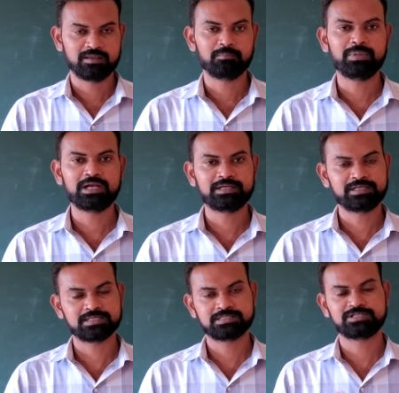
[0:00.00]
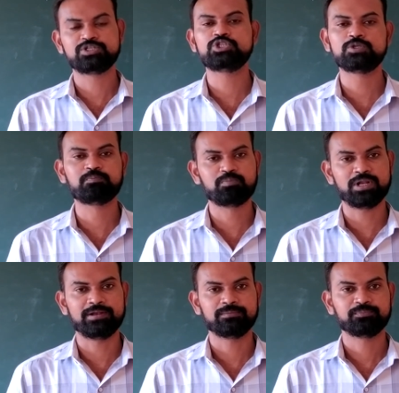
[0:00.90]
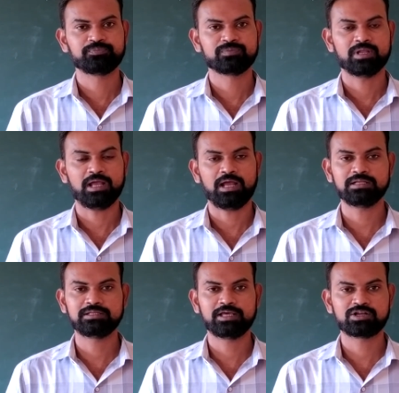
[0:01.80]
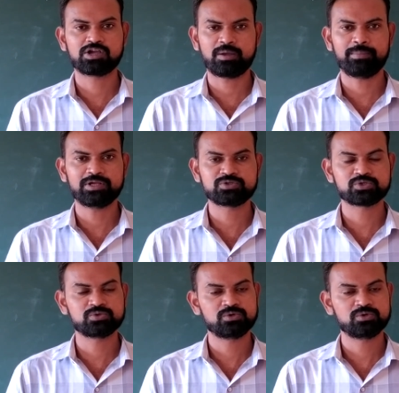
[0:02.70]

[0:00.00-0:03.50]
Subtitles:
Military as a discipline and their command to